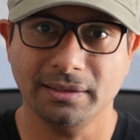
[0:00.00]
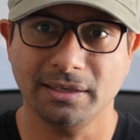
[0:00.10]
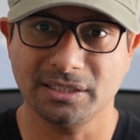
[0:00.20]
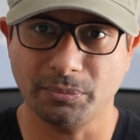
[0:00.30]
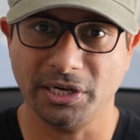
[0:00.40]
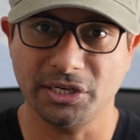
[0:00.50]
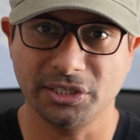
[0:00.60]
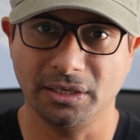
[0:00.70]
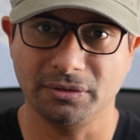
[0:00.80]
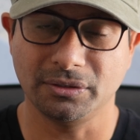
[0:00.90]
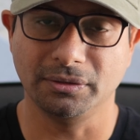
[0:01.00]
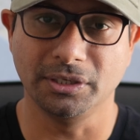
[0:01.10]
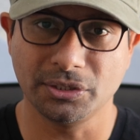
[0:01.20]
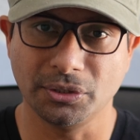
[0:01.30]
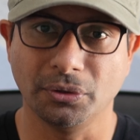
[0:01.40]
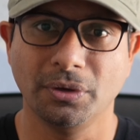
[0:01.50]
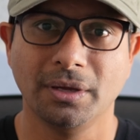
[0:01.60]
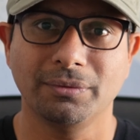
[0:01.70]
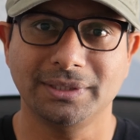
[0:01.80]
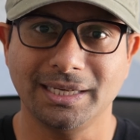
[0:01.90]
there is a potential issue
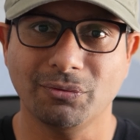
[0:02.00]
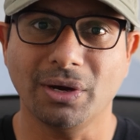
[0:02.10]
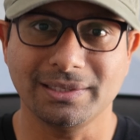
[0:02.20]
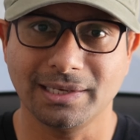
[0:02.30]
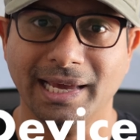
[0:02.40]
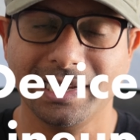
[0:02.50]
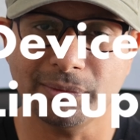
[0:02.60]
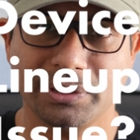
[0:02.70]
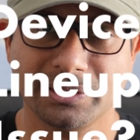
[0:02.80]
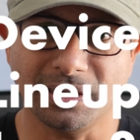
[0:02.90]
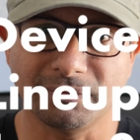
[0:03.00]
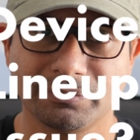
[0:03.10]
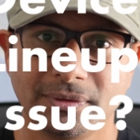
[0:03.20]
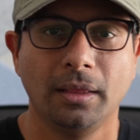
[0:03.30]
with the device lineup itself.